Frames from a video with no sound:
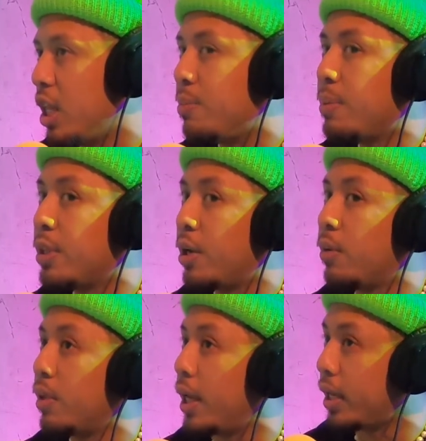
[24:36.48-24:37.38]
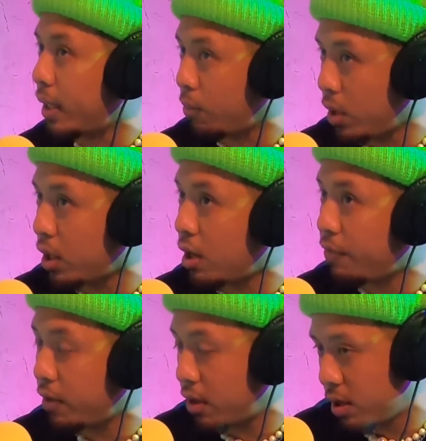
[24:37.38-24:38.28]
And the people that are like well
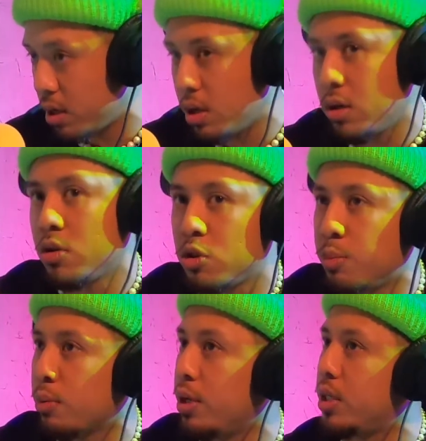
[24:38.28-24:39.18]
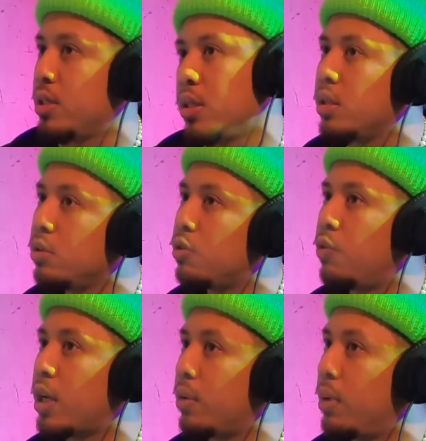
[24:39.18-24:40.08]
off there, super rich. There's a huge
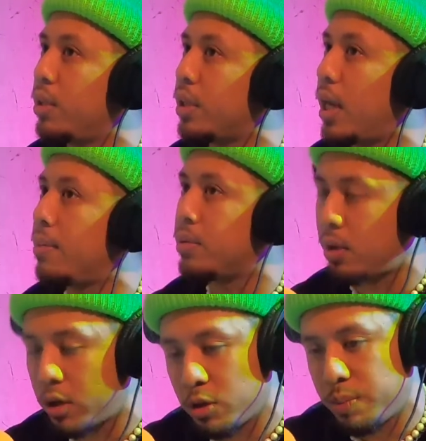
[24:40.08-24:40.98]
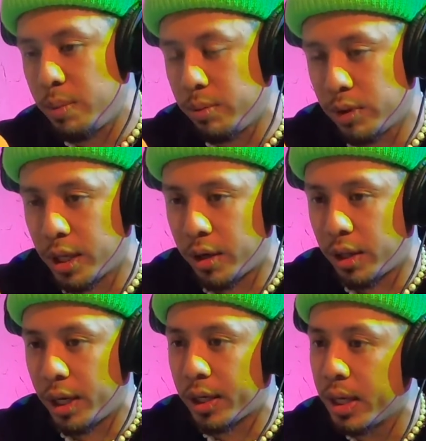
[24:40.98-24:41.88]
fucking wealth gap. So all those people that are
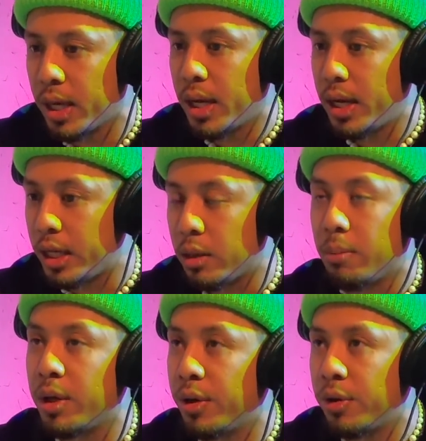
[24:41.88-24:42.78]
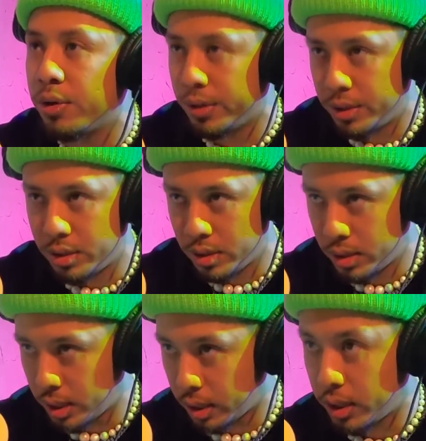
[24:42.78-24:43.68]
like in the middle and
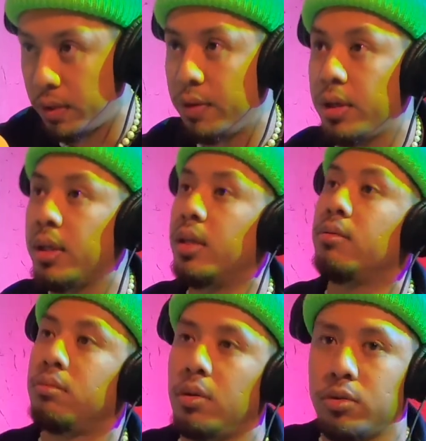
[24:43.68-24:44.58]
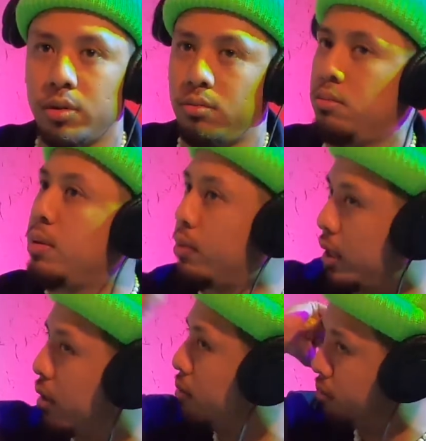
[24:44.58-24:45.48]
living, and those are people
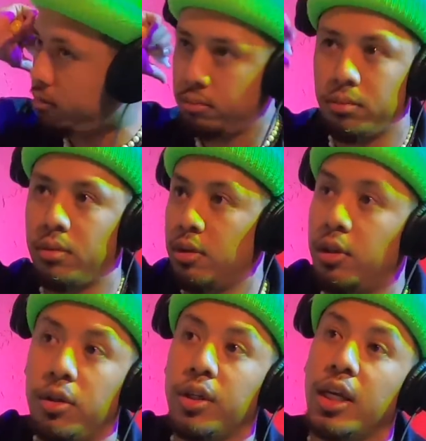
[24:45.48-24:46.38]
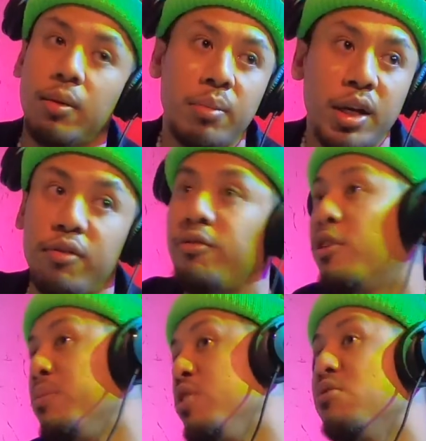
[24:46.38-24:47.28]
that are literally getting money
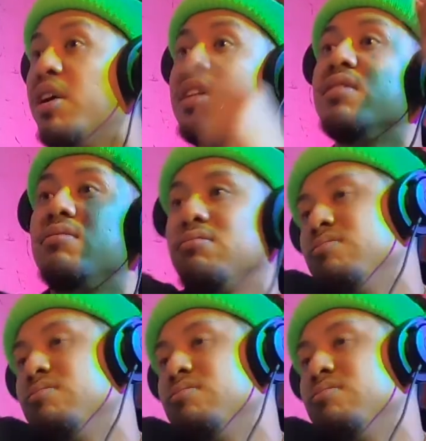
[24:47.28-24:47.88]
from the U.S.